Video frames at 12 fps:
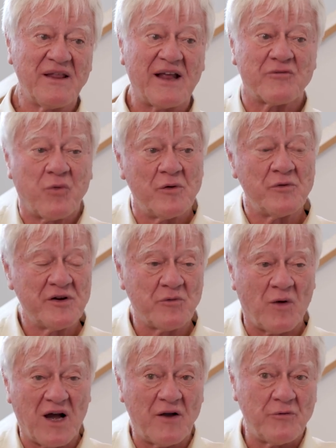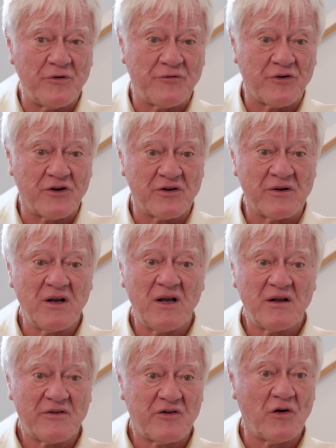That's one reason why I refer
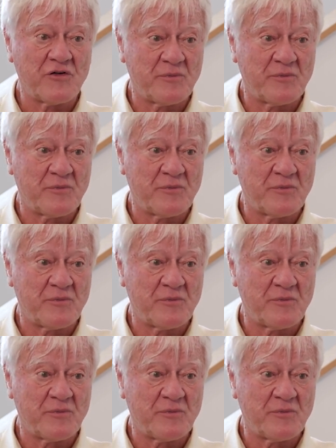so